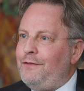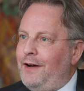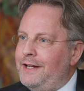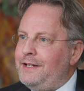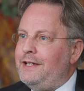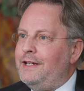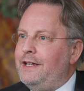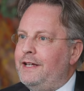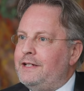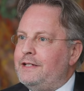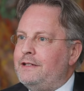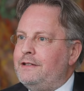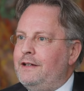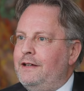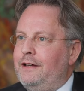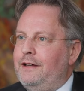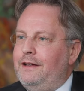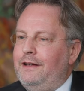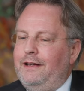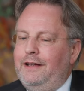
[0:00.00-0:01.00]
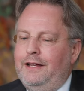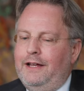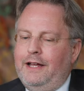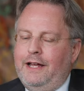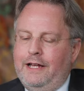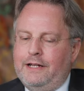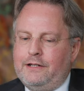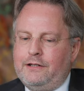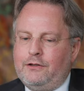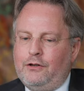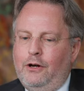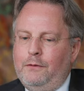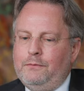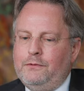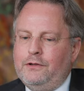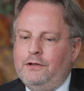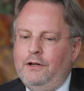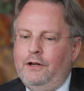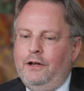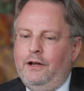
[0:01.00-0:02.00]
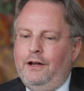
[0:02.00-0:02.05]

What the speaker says: fighting has stopped,